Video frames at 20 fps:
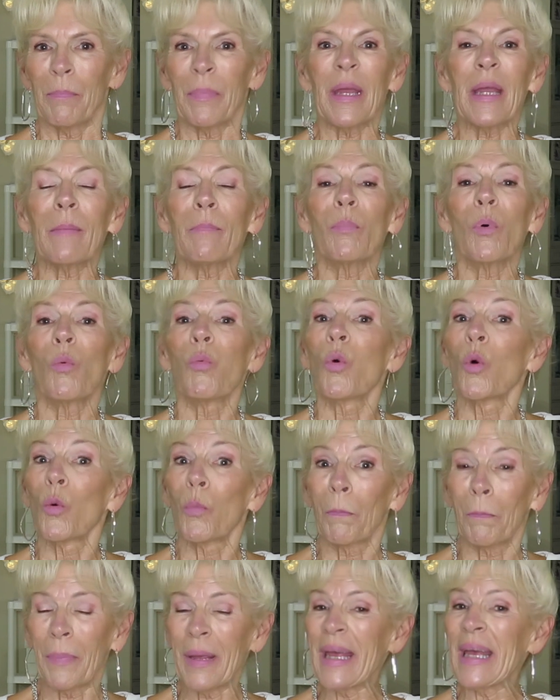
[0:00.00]
People
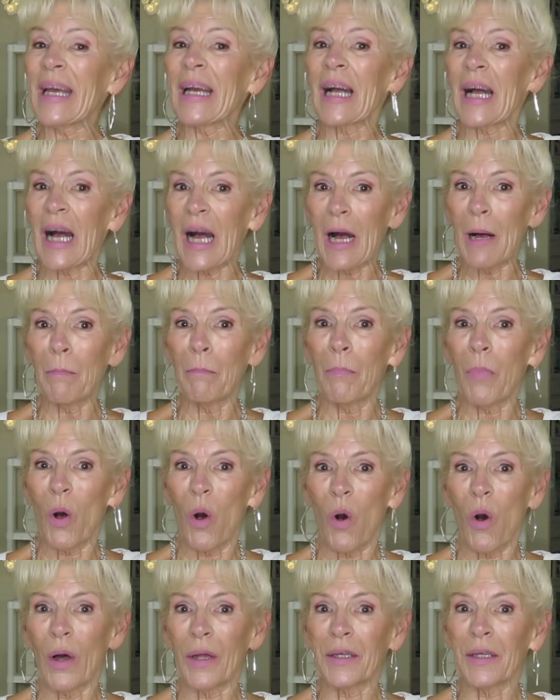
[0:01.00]
will pick up
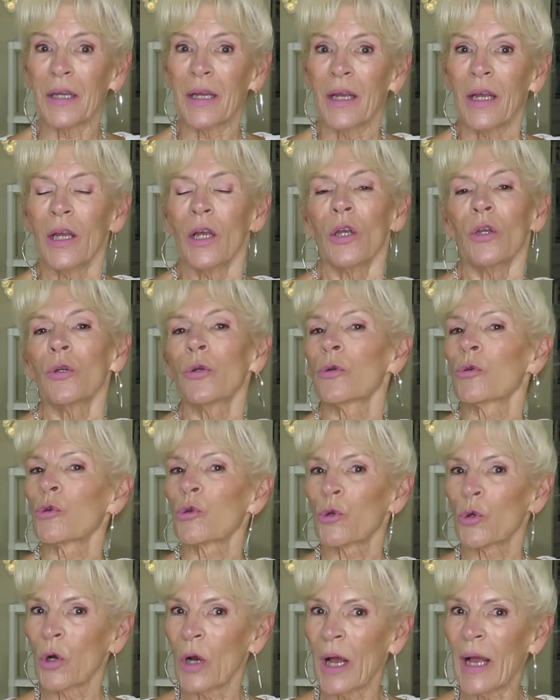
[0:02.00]
on you're
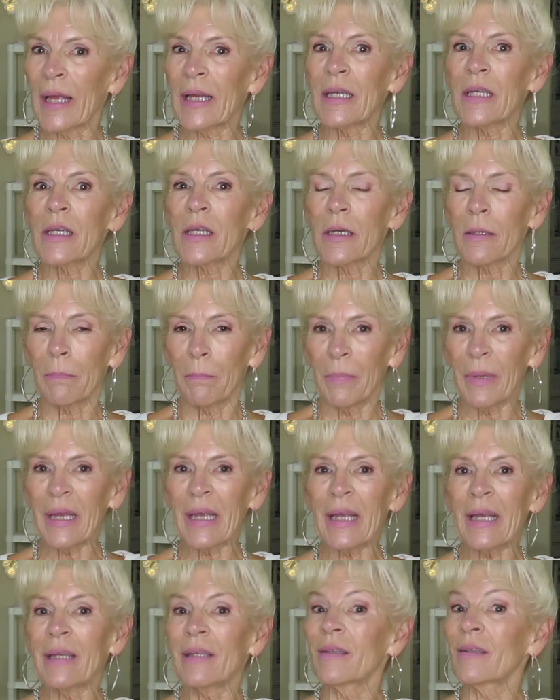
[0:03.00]
trying to
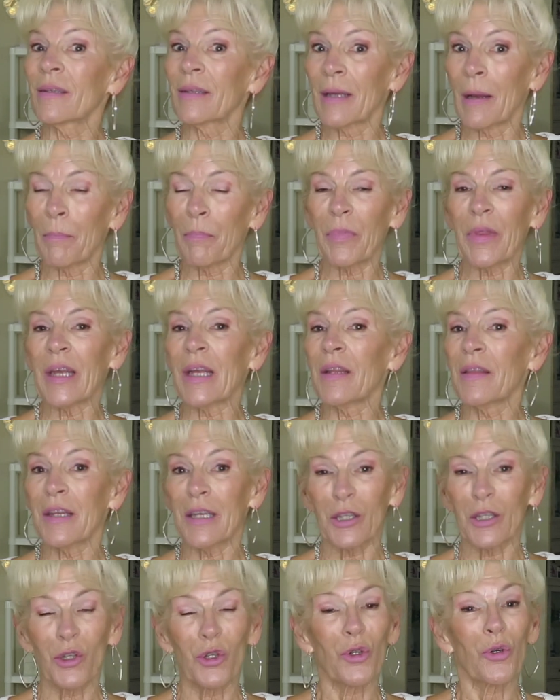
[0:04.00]
be something
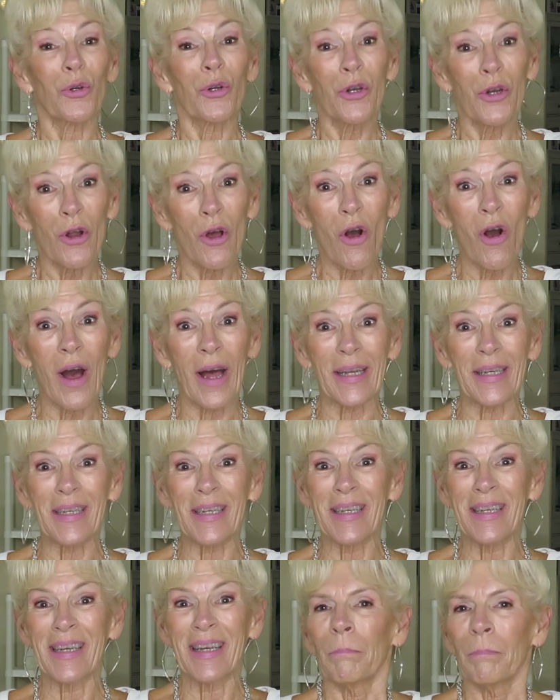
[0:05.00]
that you're not.
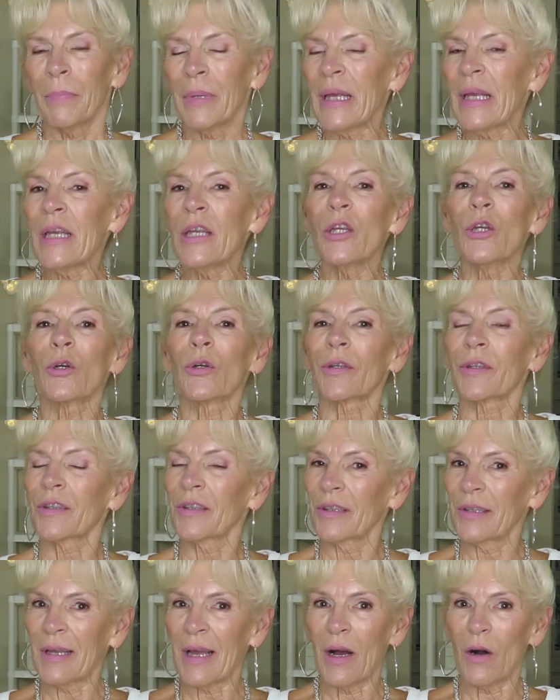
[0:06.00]
Be
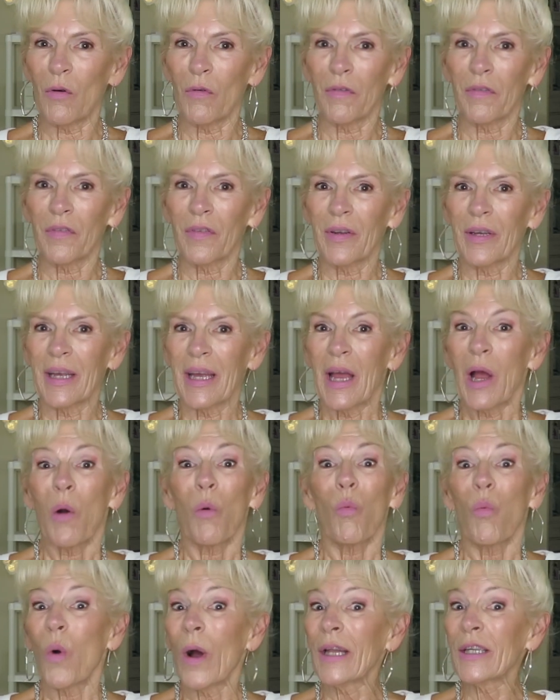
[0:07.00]
yourself.
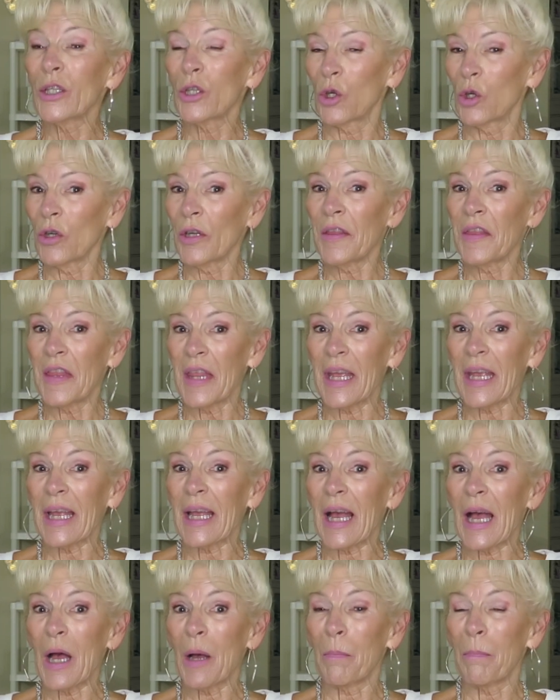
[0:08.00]
One good
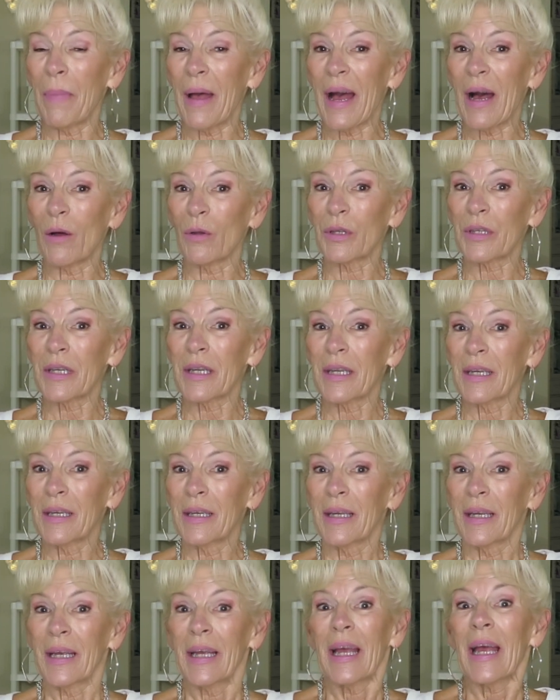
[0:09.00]
thing about
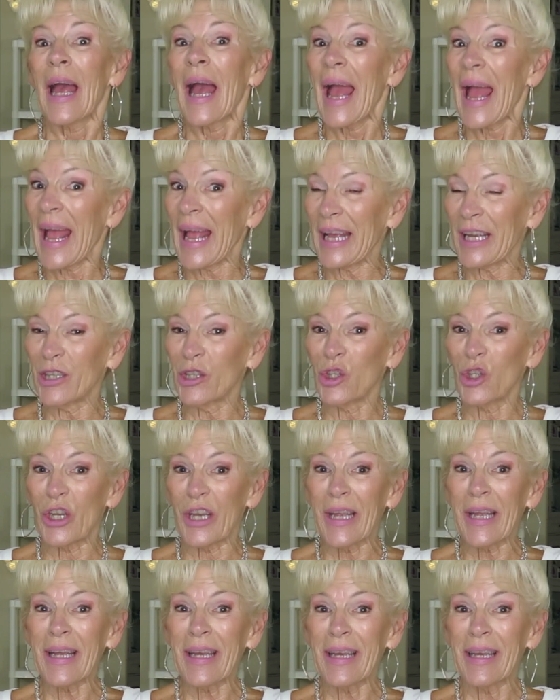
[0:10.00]

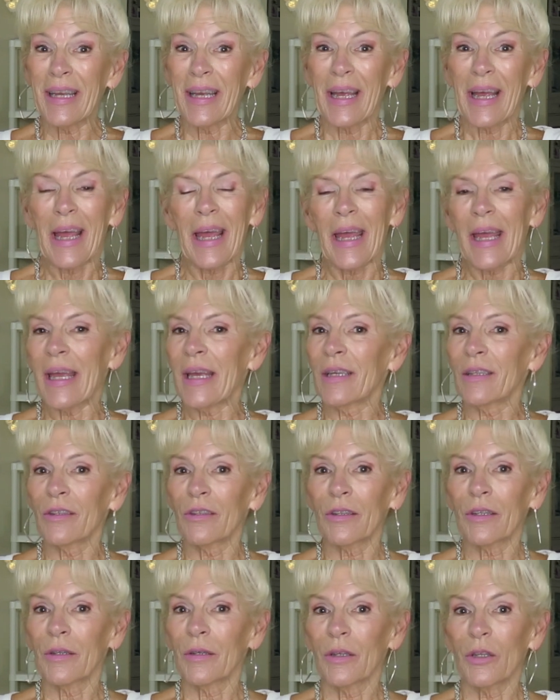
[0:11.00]
aging
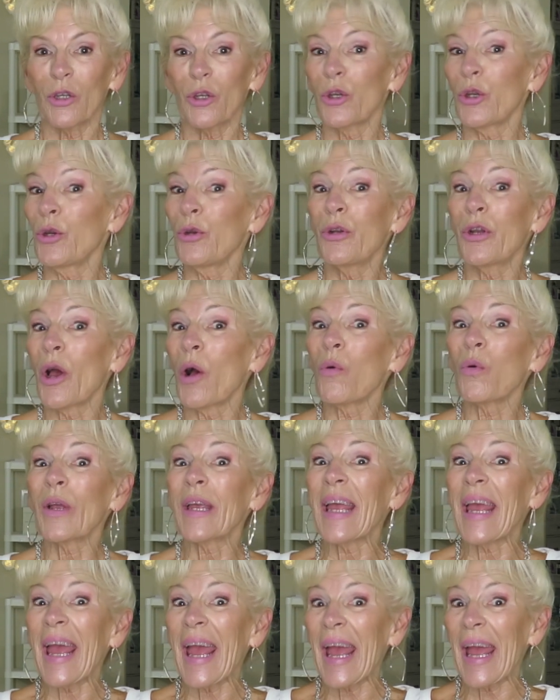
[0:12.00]
is you don't
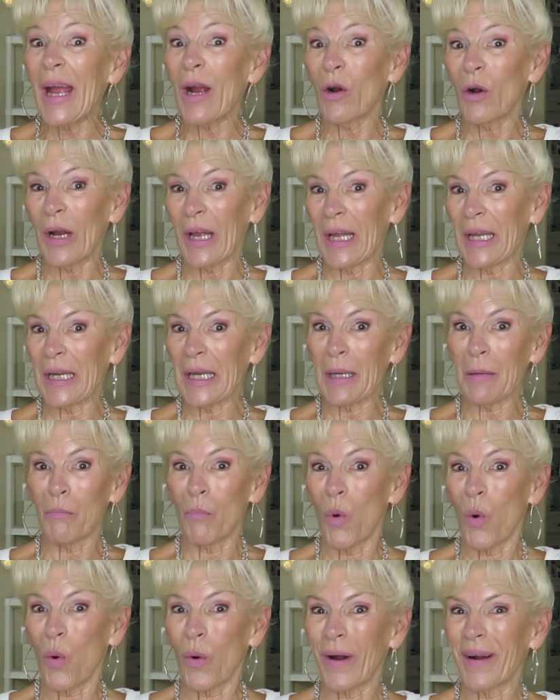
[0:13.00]
care
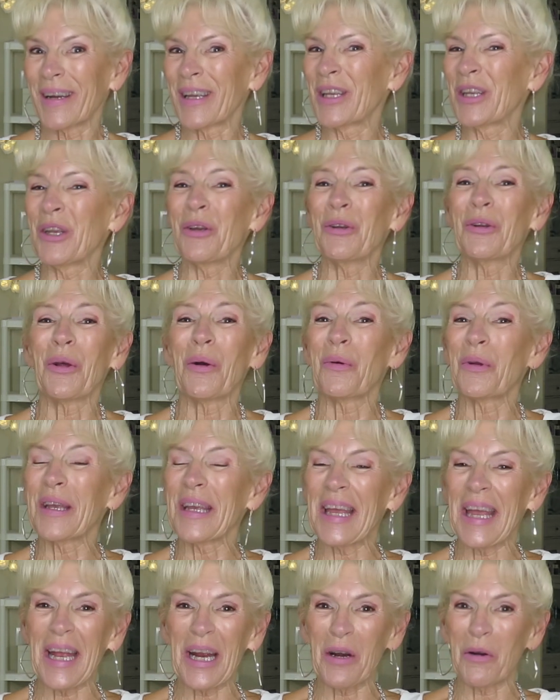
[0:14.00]
anymore. You
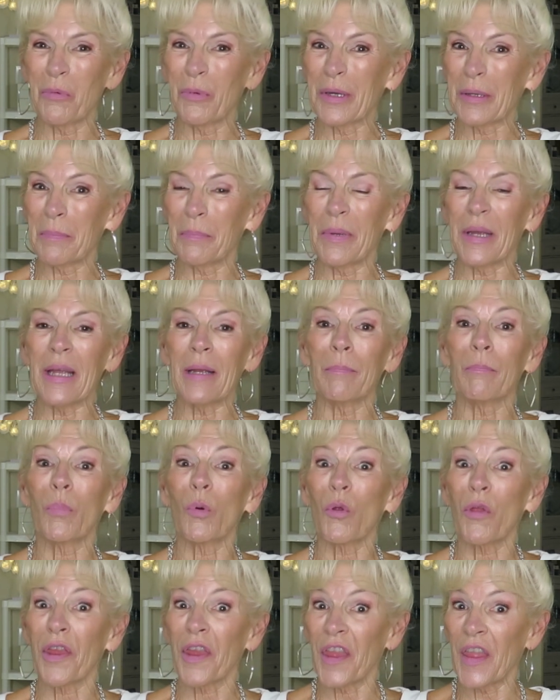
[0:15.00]
don't care what
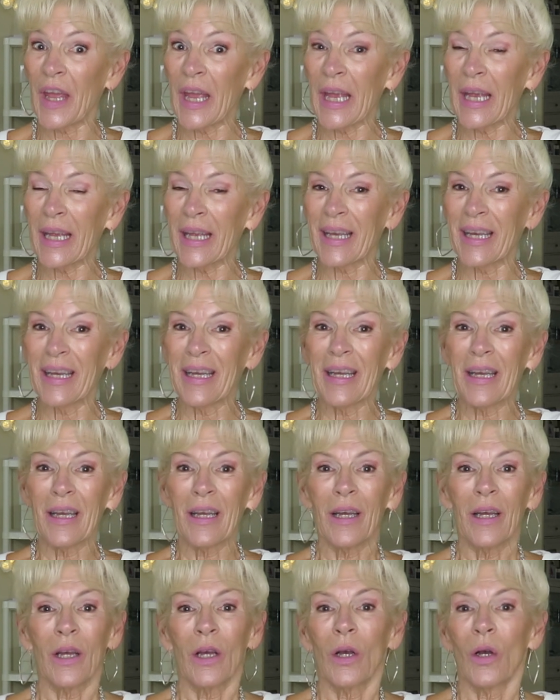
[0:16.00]
people think
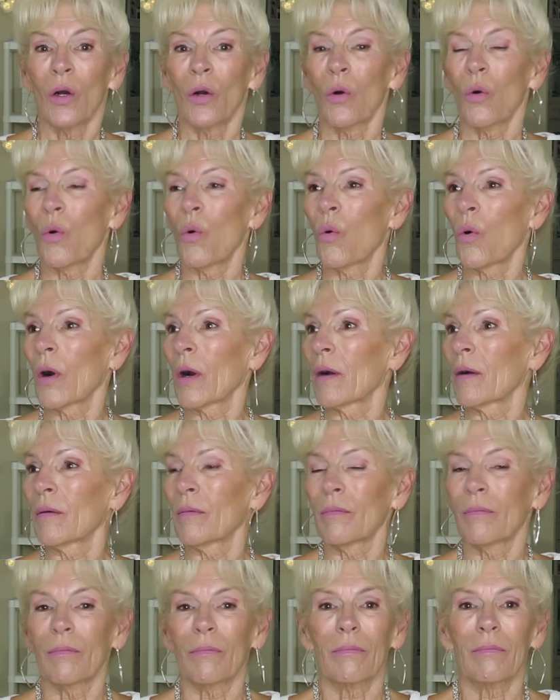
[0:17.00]

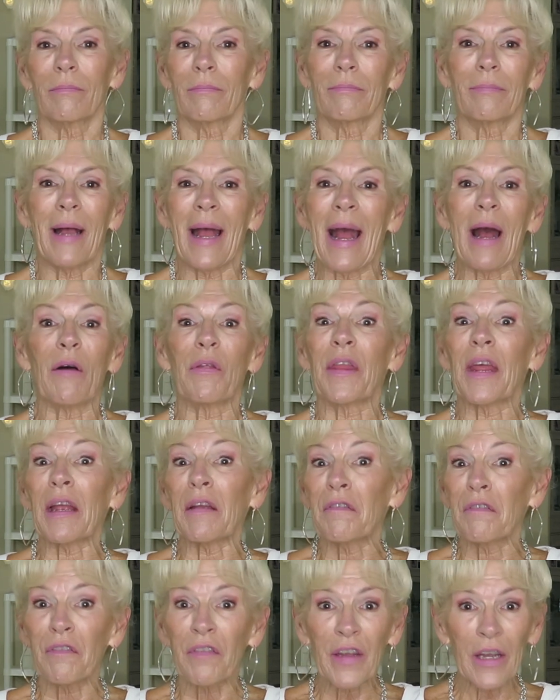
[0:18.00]
or how
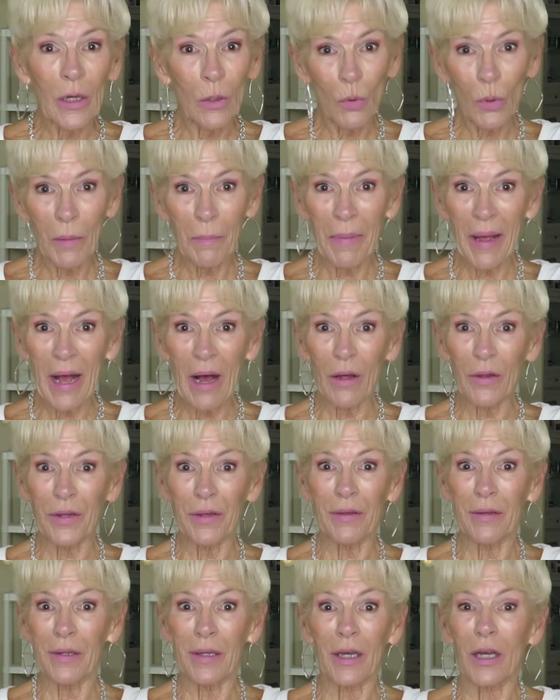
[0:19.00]
they feel
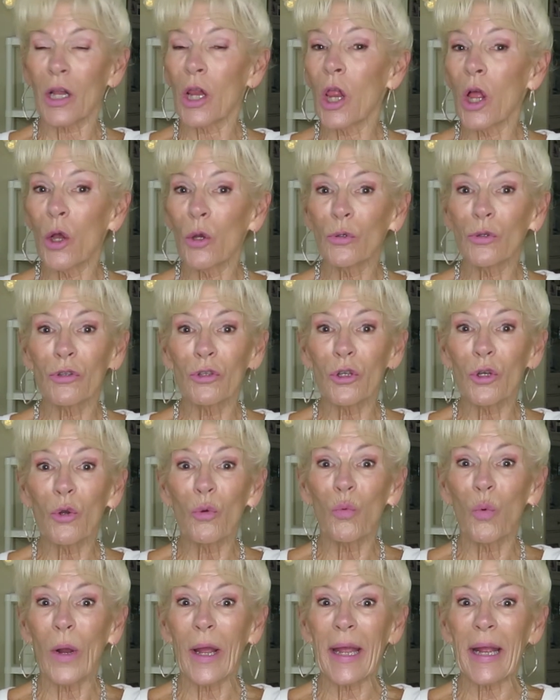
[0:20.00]
about the clothes
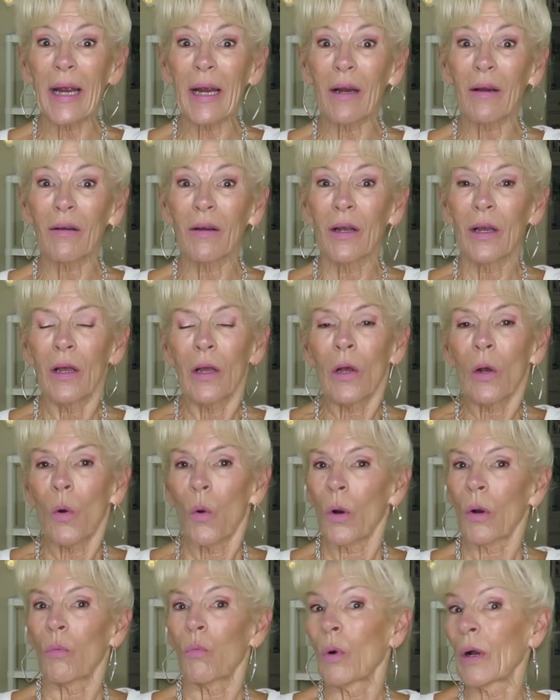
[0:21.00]
you wear,
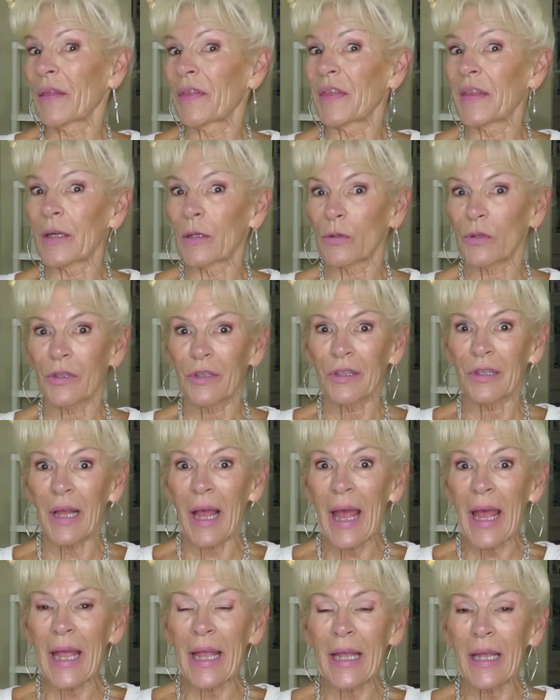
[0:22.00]
or what they're
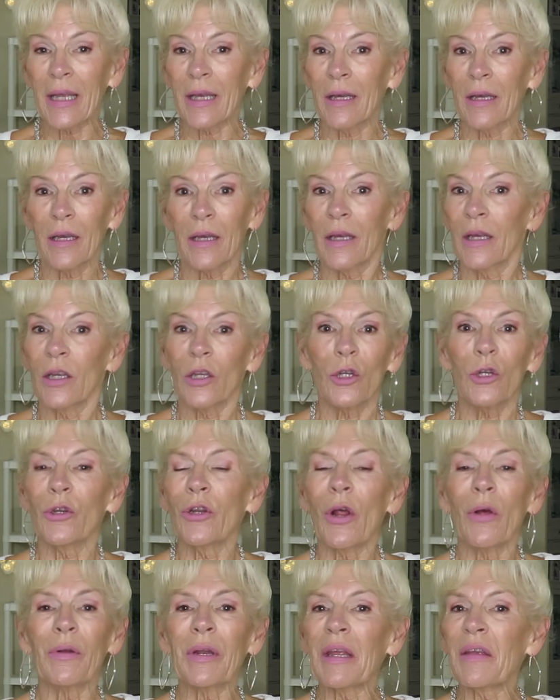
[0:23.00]
saying.
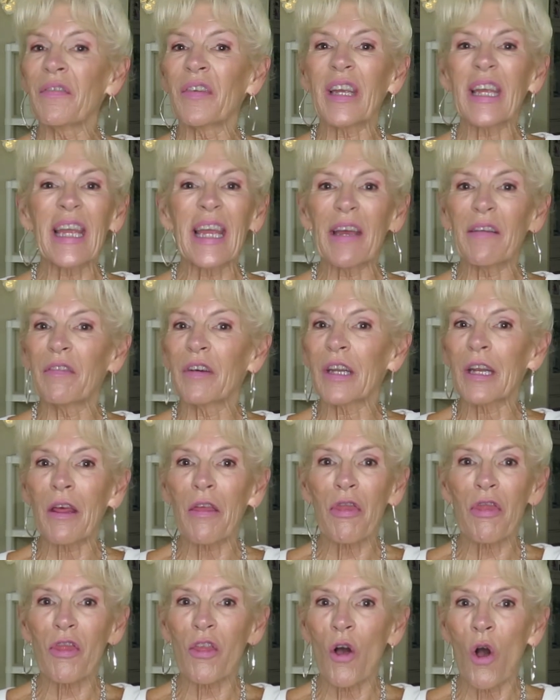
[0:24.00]
You don't even give it
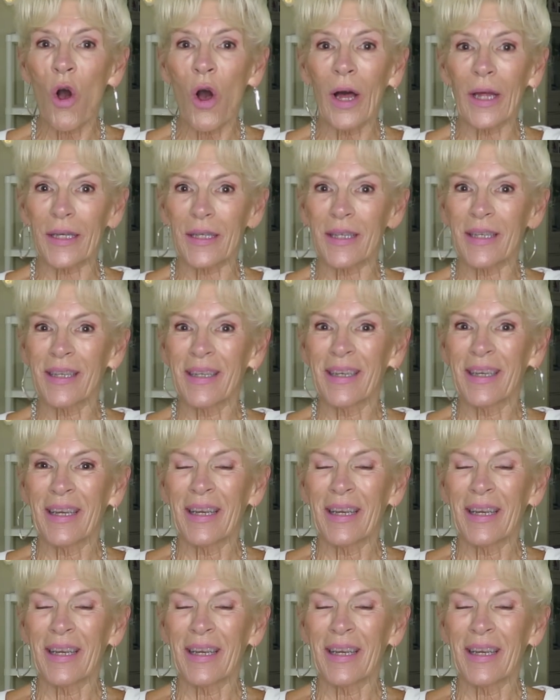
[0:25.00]
a thought.